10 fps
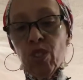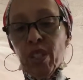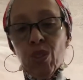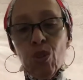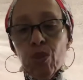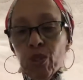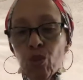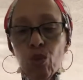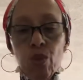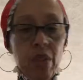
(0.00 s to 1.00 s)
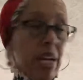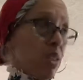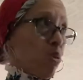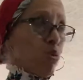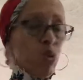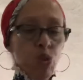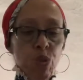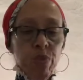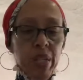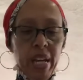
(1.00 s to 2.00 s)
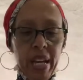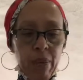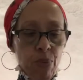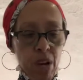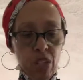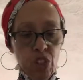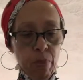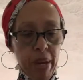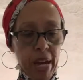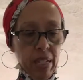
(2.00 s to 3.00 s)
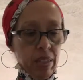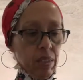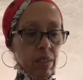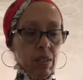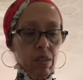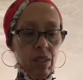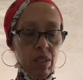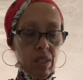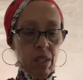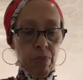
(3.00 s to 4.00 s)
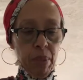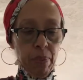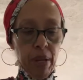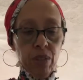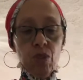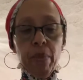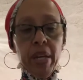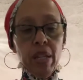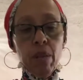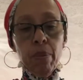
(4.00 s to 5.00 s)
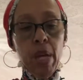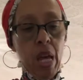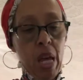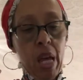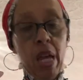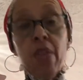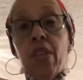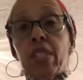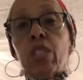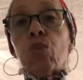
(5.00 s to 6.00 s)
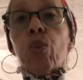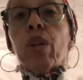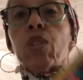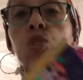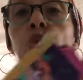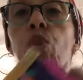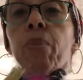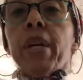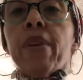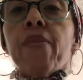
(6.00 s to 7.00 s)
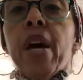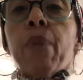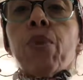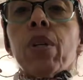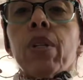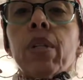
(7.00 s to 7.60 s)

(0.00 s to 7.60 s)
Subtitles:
You can look at Google that, YouTube, the name, project bags. There's a gazillion people out there making them. This as well as Tula Pink fabric.